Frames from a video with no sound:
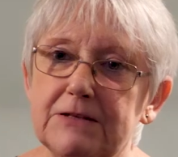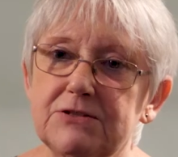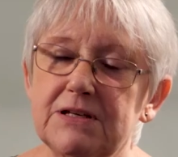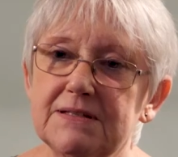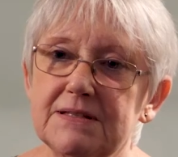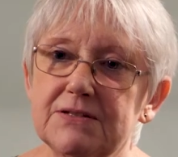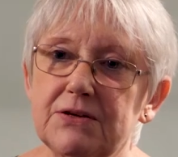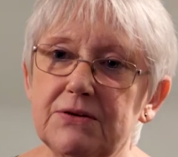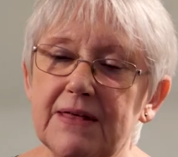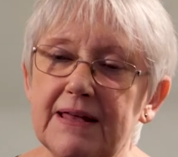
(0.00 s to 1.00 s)
Jesus
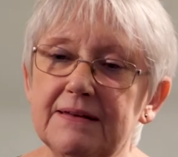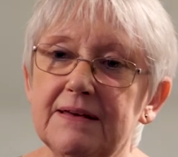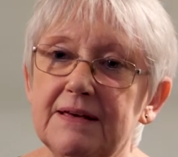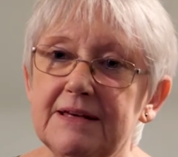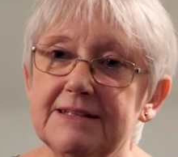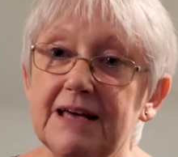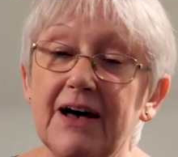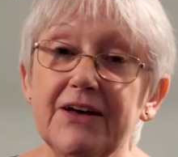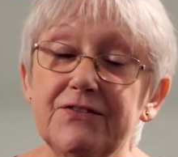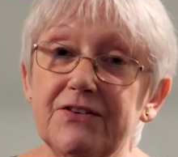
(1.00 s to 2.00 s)
who then
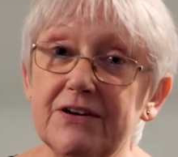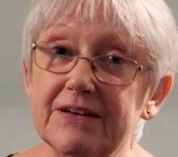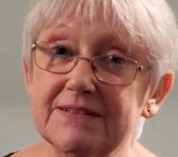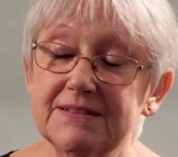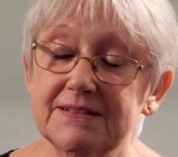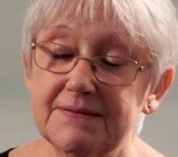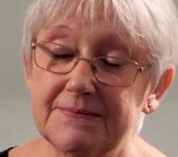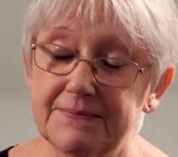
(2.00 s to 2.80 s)
died for us.